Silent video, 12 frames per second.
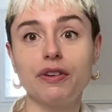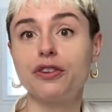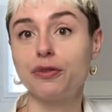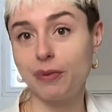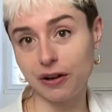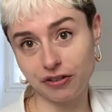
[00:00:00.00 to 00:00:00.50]

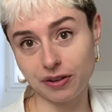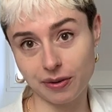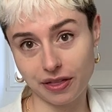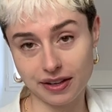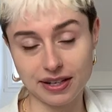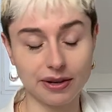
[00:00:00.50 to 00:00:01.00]
especially
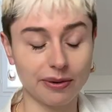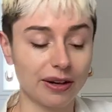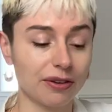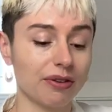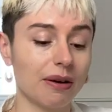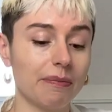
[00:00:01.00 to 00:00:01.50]
with The
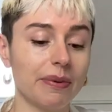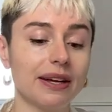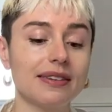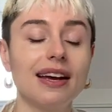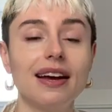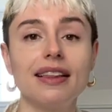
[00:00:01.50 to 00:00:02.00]
Hearing
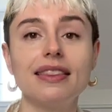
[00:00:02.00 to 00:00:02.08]
Trumpet.